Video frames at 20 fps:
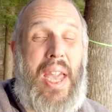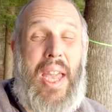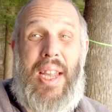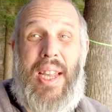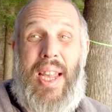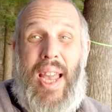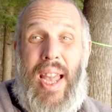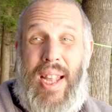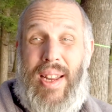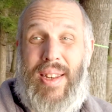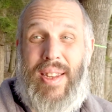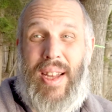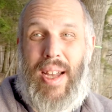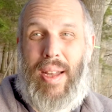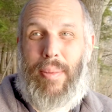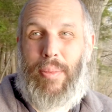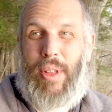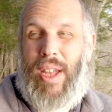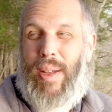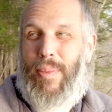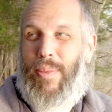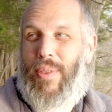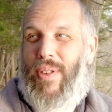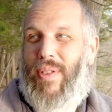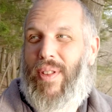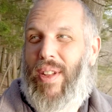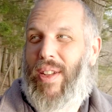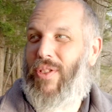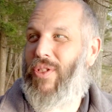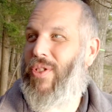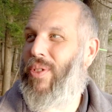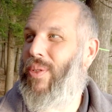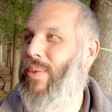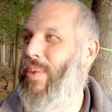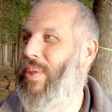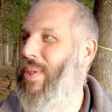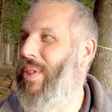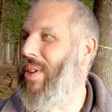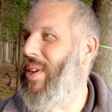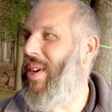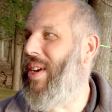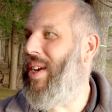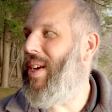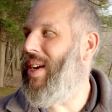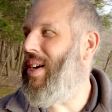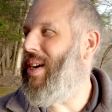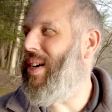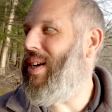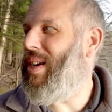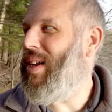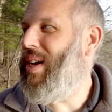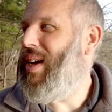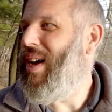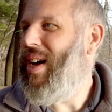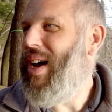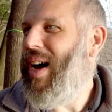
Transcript: 8K time lapses I shoot with the Nikon.